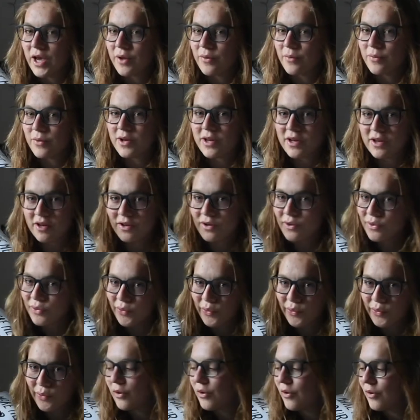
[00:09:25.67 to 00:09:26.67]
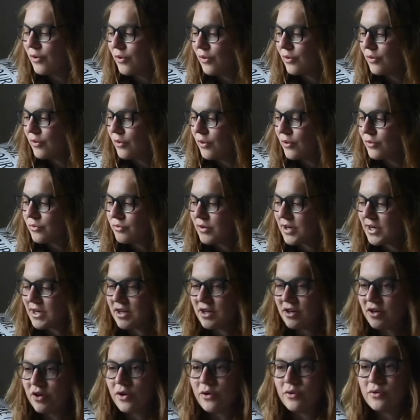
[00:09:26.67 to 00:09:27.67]
and we didn't all
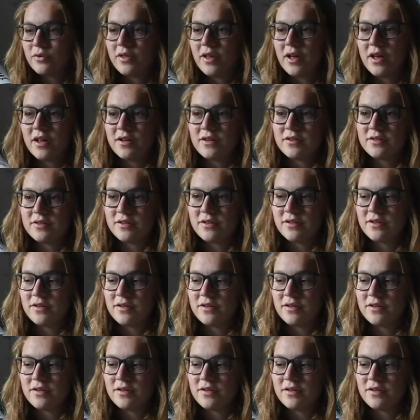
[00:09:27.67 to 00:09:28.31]
already know that